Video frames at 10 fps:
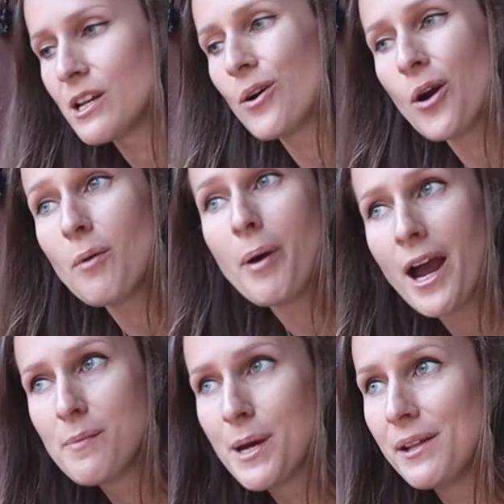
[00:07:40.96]
there are
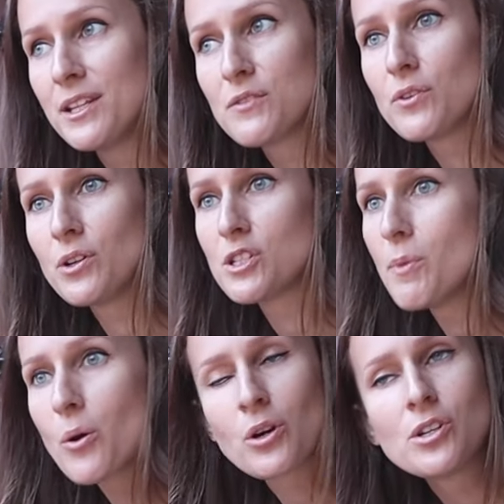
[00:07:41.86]
pine pellets for
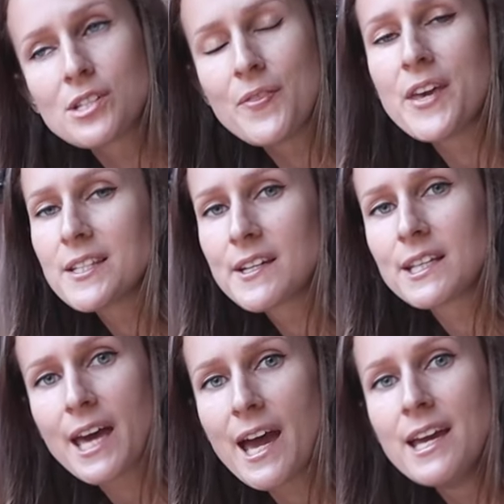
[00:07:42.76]
smokers and things
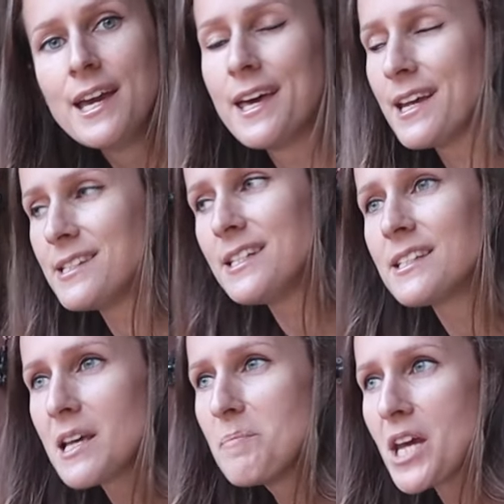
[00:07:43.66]
like that. And I see
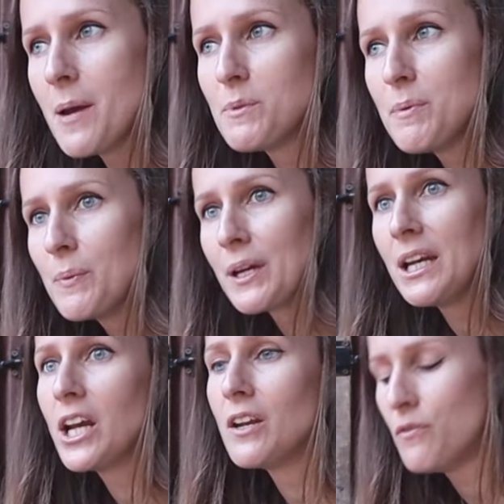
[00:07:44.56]
sometimes people
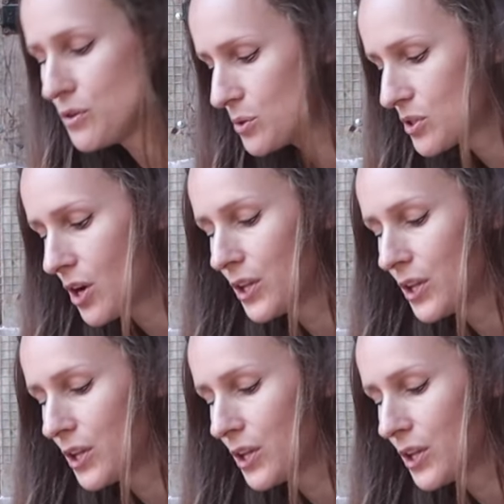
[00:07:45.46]
getting confused